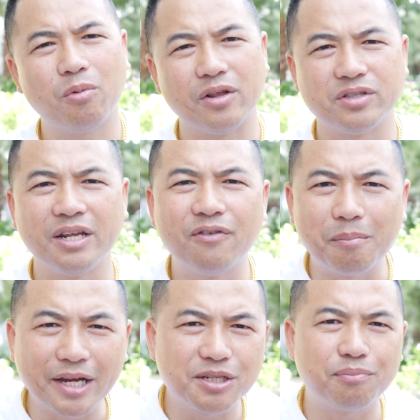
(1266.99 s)
whether it's
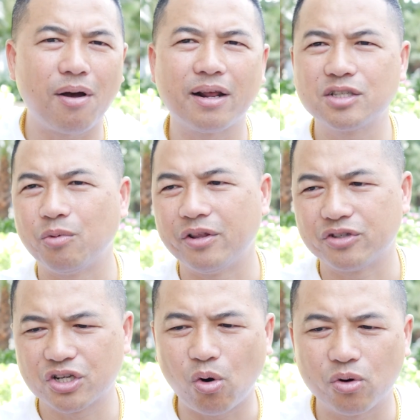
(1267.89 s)
information products, whether
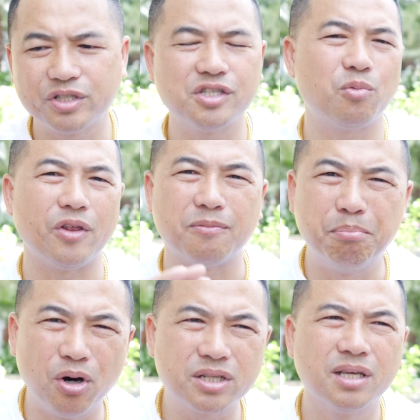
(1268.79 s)
it's courses, whether it's
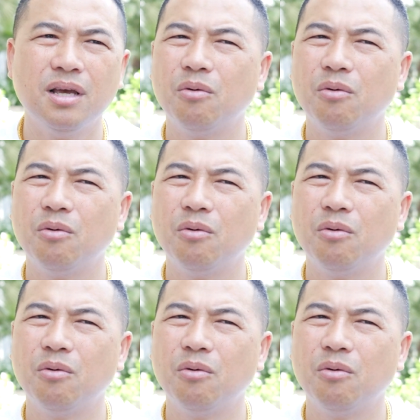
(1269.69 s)
books,